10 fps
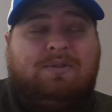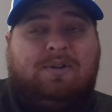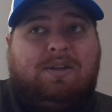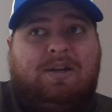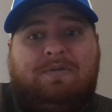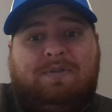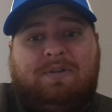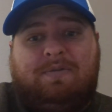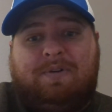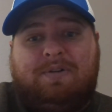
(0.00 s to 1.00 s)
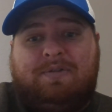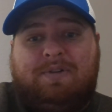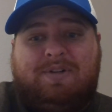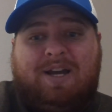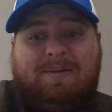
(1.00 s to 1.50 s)
only there for the first few
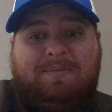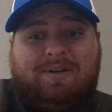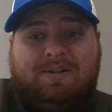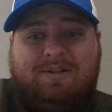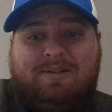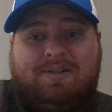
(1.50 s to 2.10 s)
chapters.